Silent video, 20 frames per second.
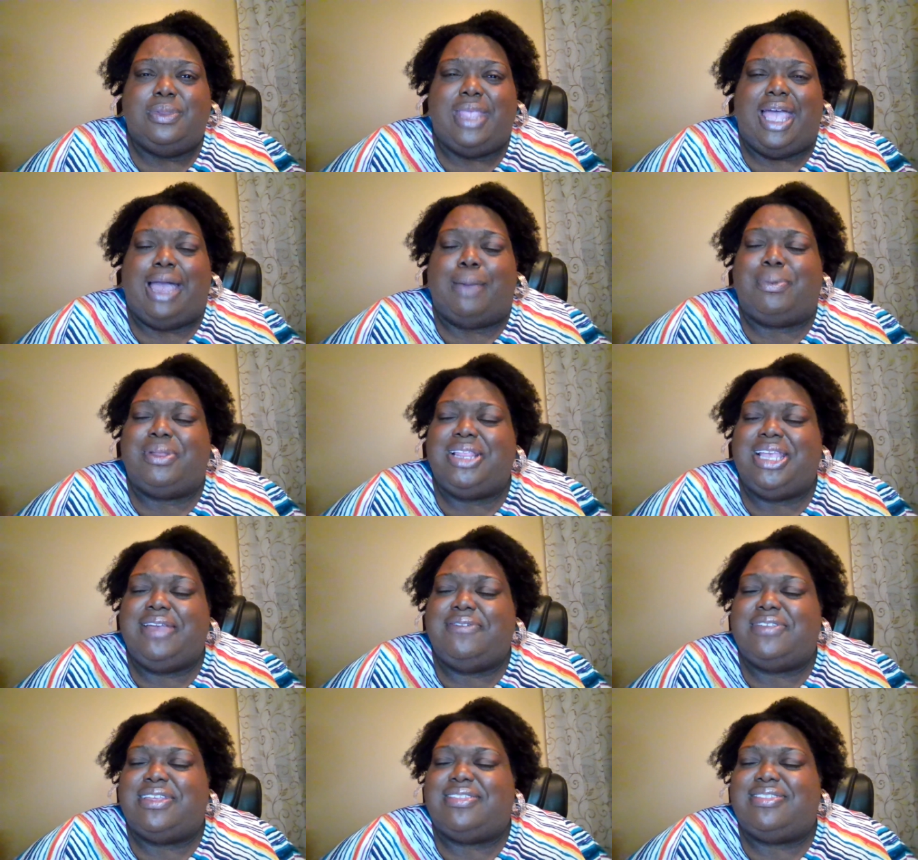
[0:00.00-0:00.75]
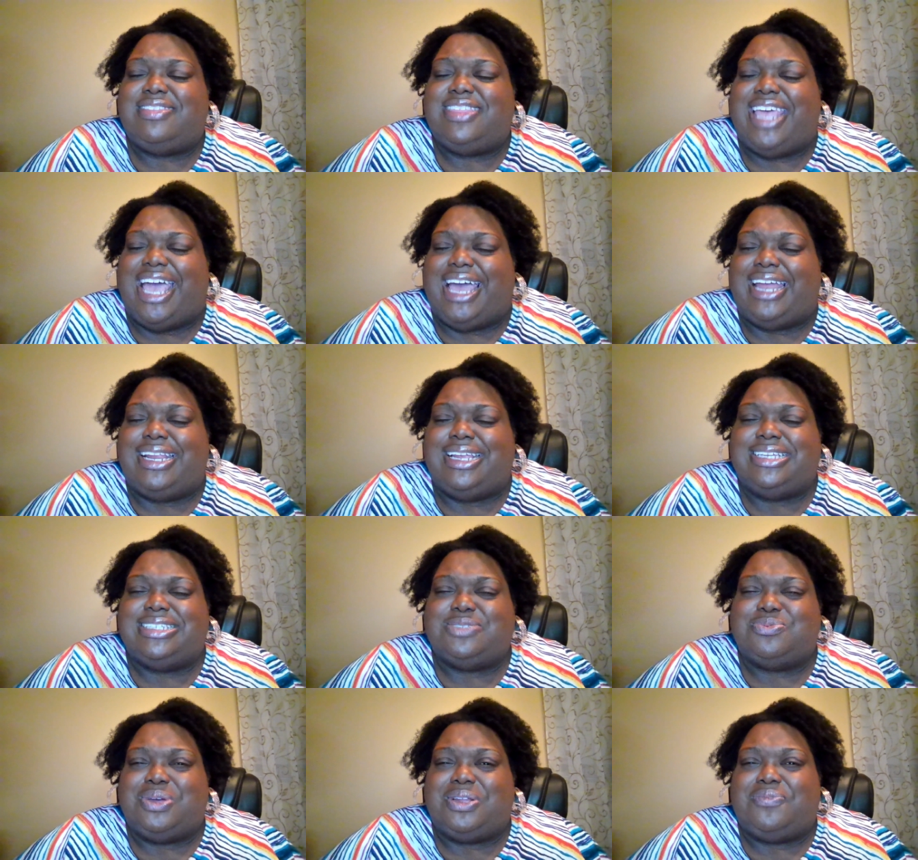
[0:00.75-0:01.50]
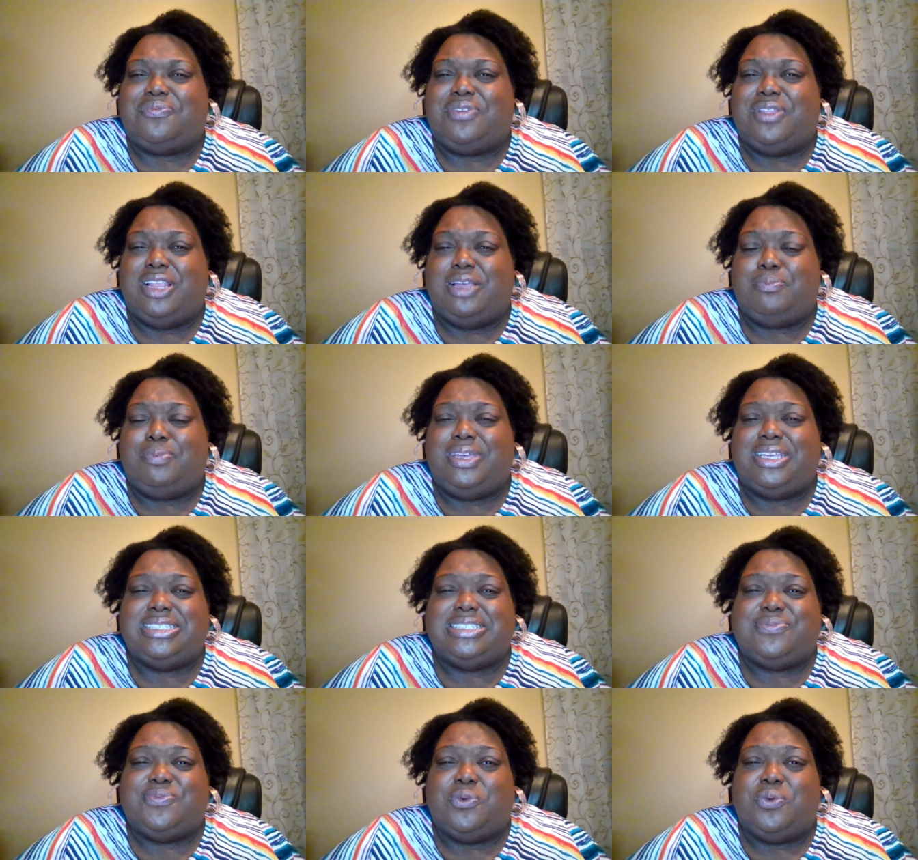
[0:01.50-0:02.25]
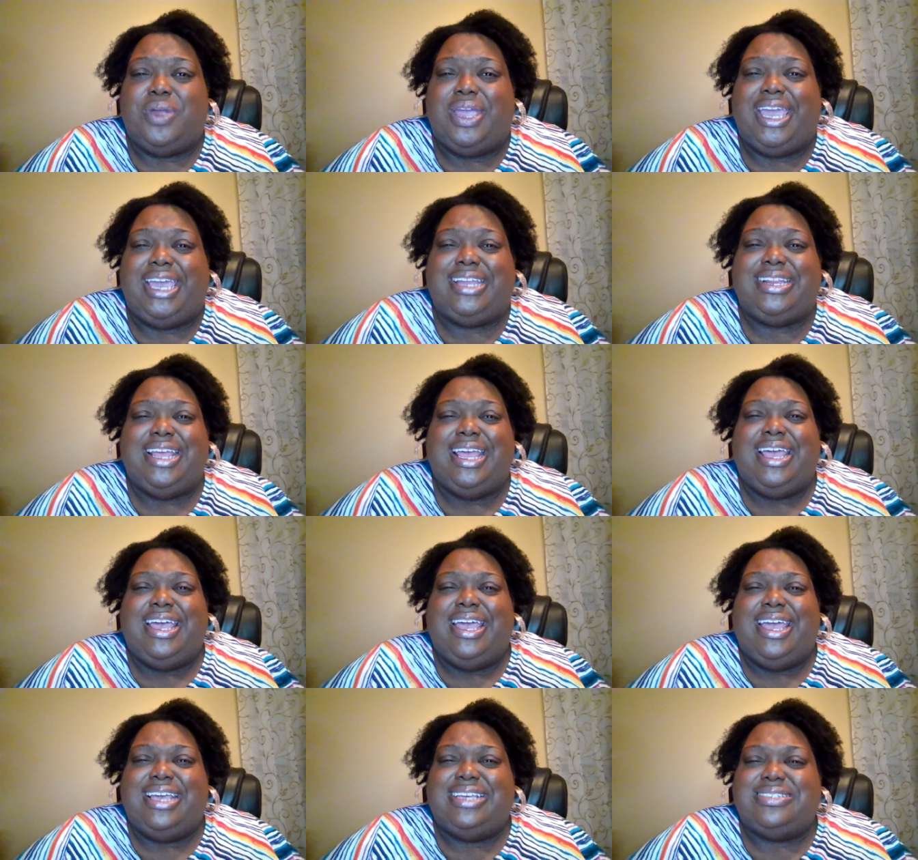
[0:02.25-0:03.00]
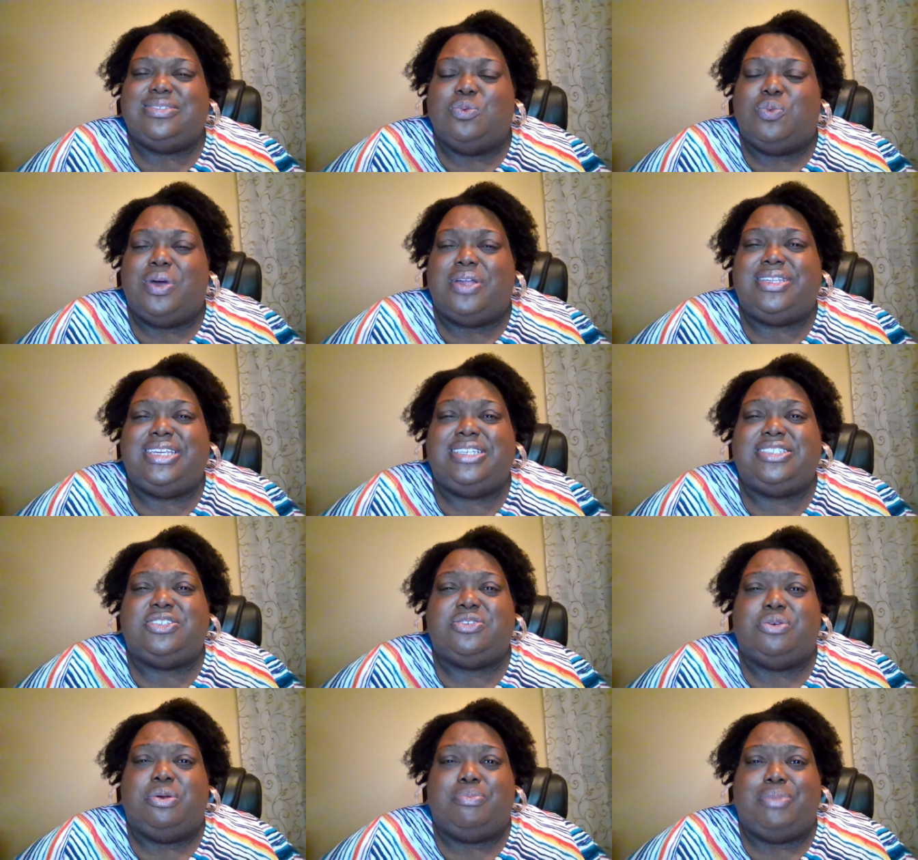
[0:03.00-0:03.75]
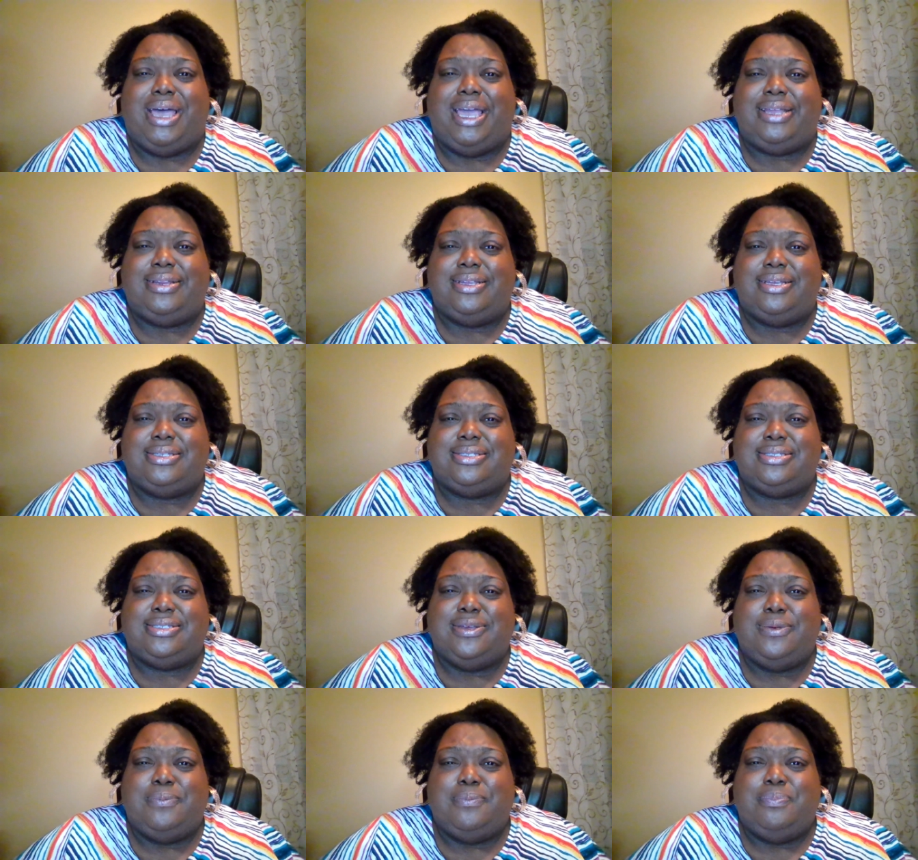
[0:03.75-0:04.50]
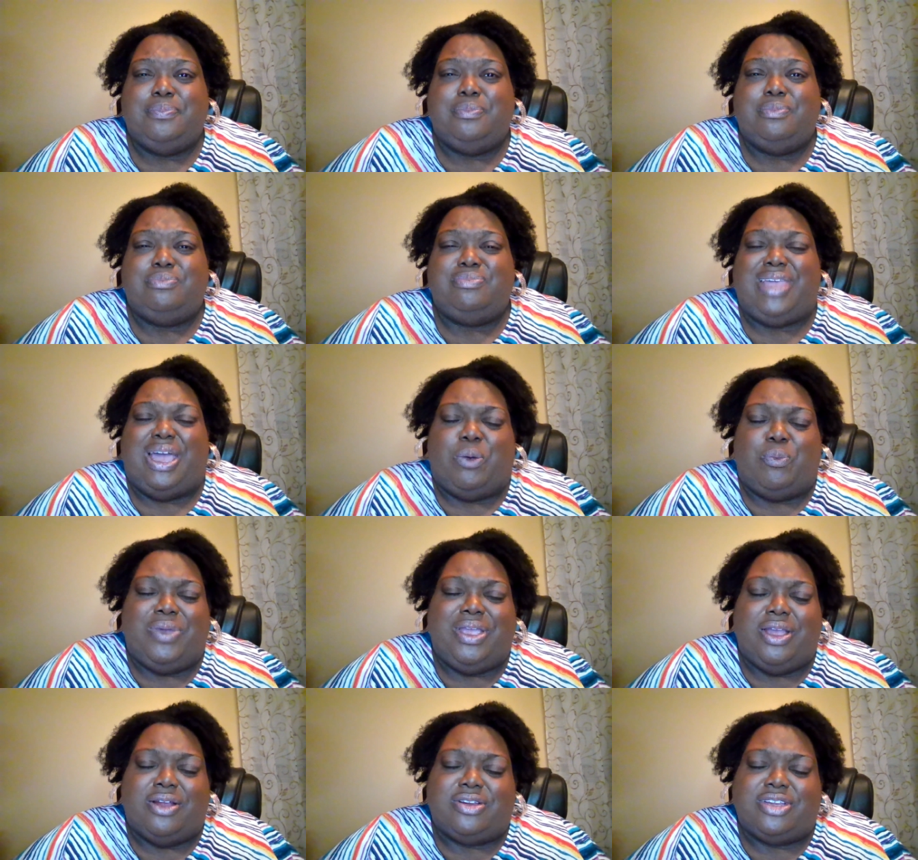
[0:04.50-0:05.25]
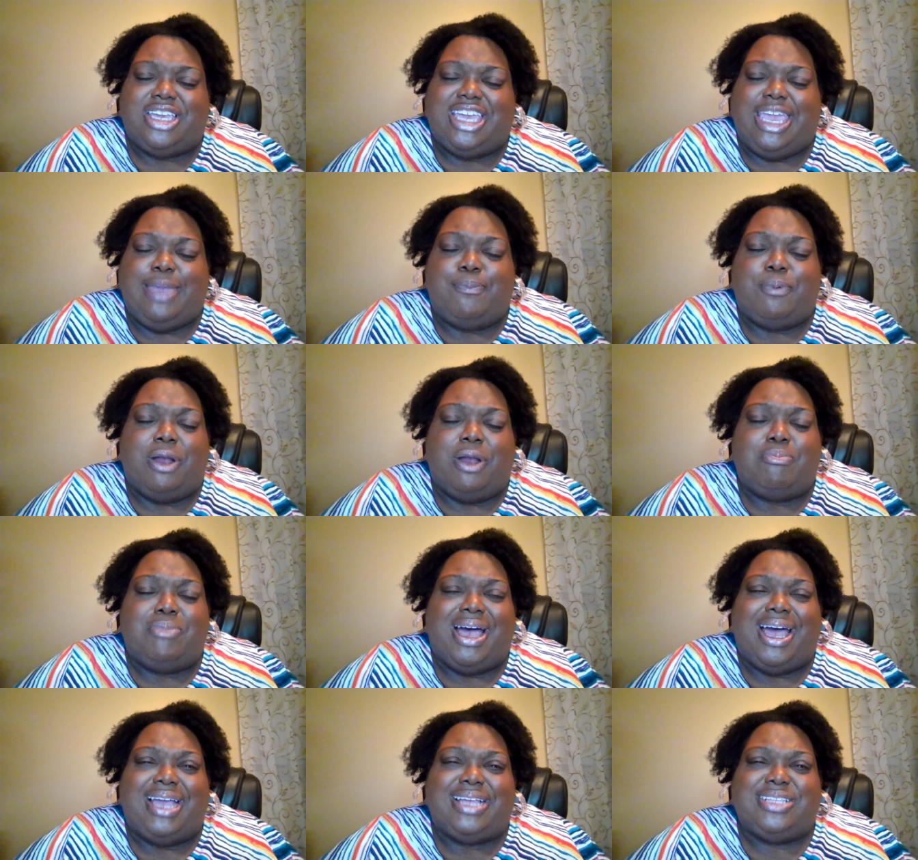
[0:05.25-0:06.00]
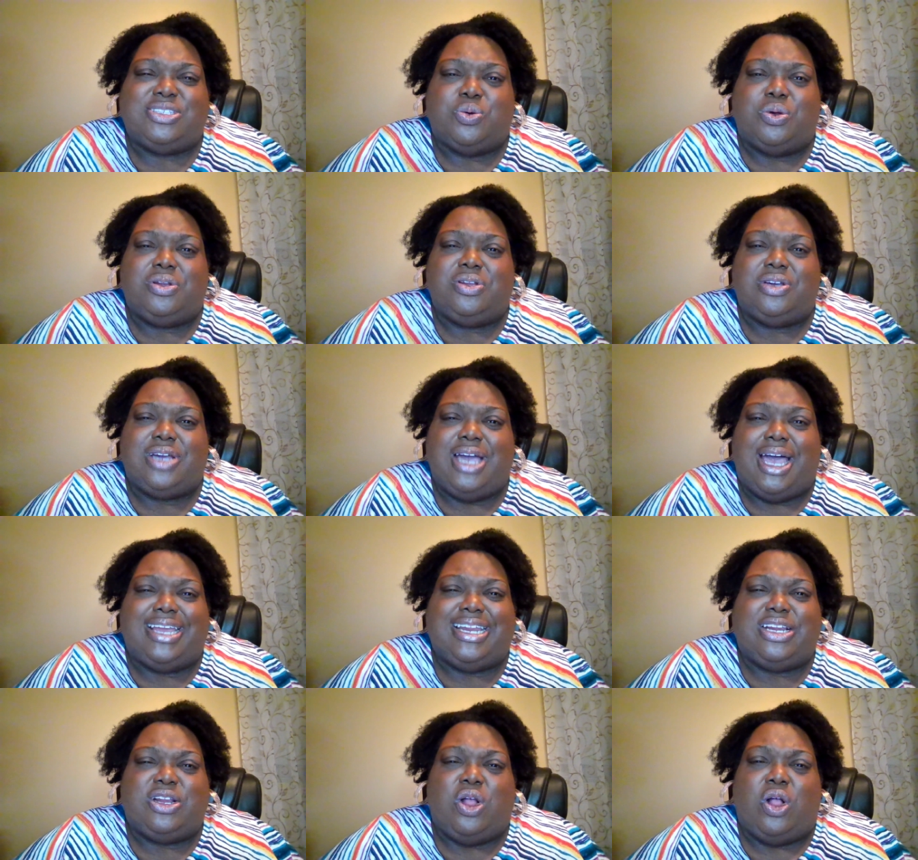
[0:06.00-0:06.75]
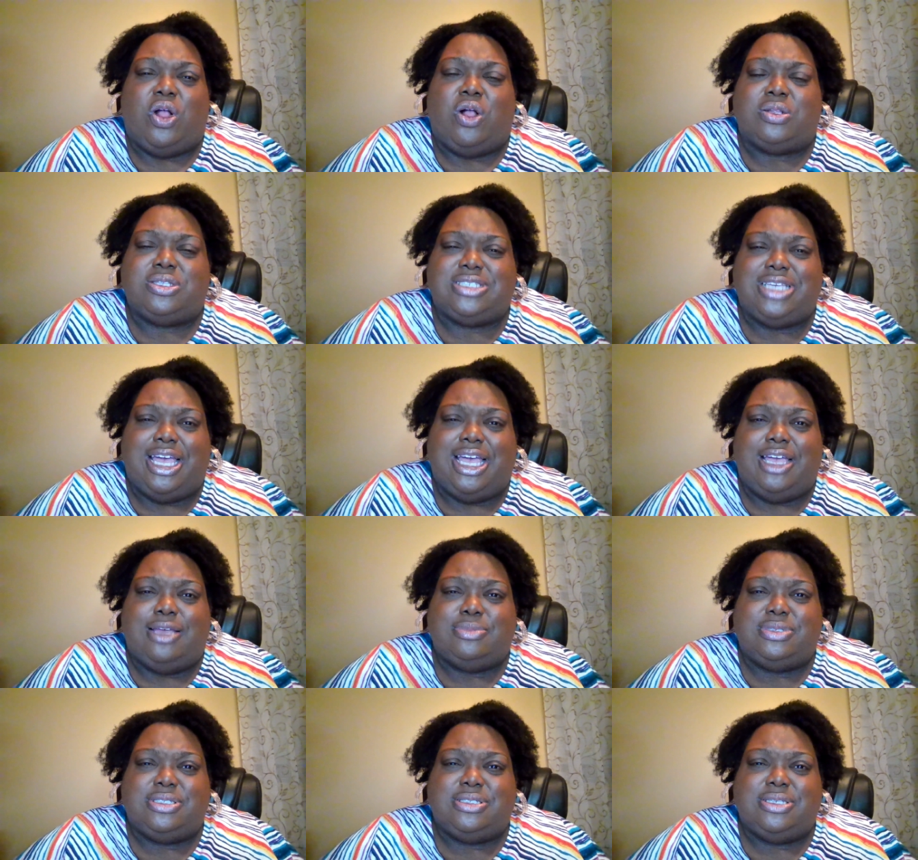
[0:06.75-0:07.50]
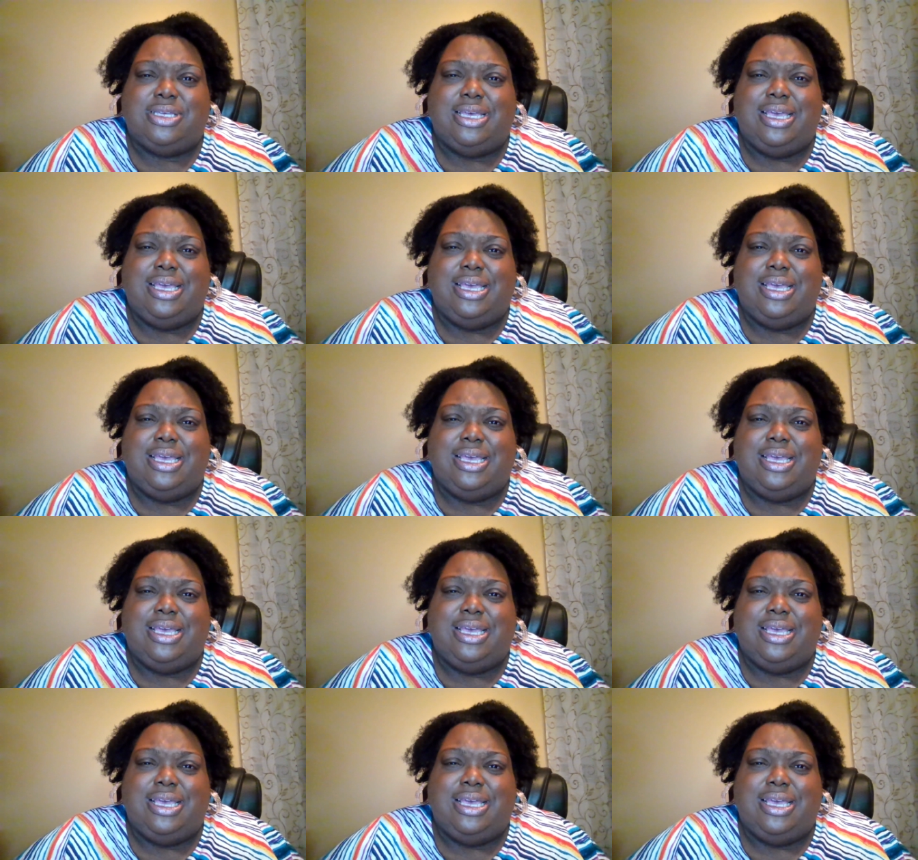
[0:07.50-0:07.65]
I believe that that is what Philippians 4 8 is wanting to remind us that we are to keep our minds on God at all times.